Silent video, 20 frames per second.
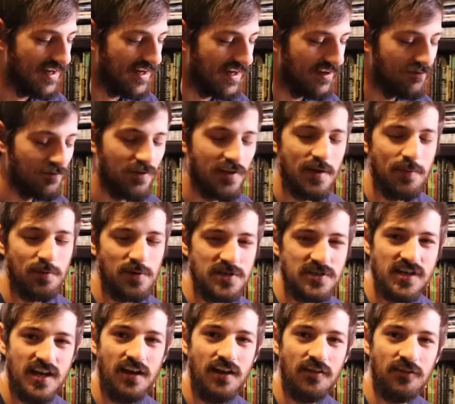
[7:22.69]
I really
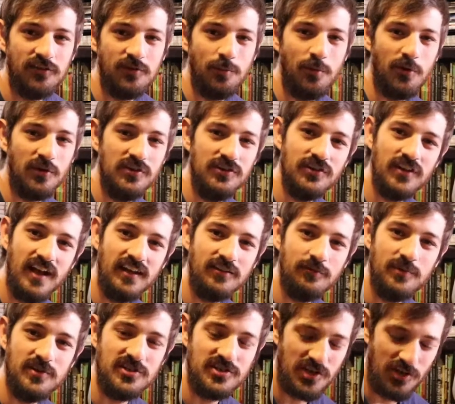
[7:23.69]
appreciate all the support you guys
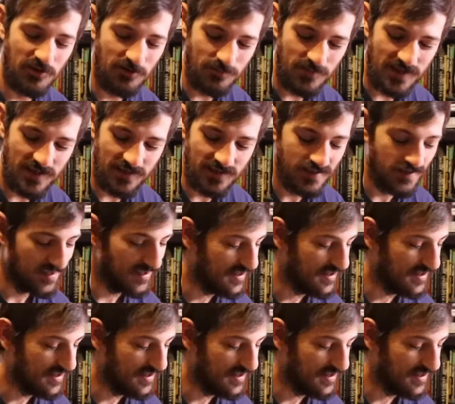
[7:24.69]
have been showing me.